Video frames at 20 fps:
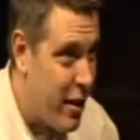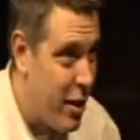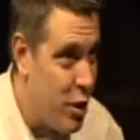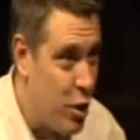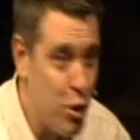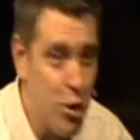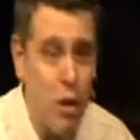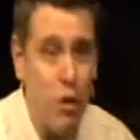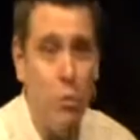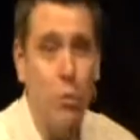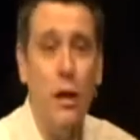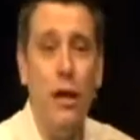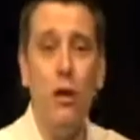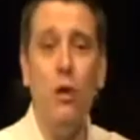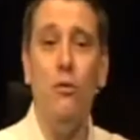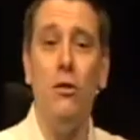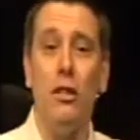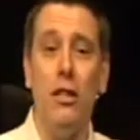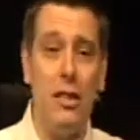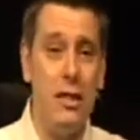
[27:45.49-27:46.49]
You just went
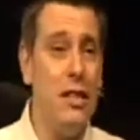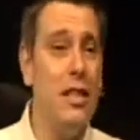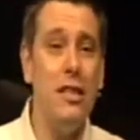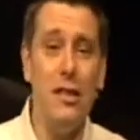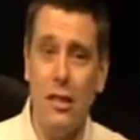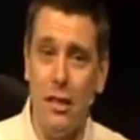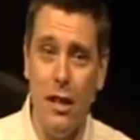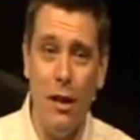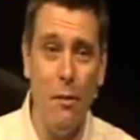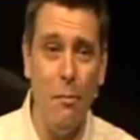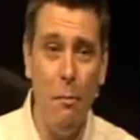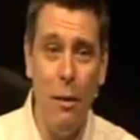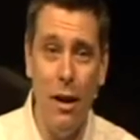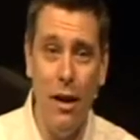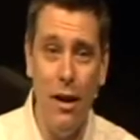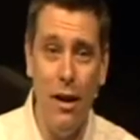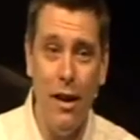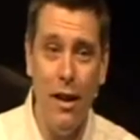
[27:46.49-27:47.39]
through a system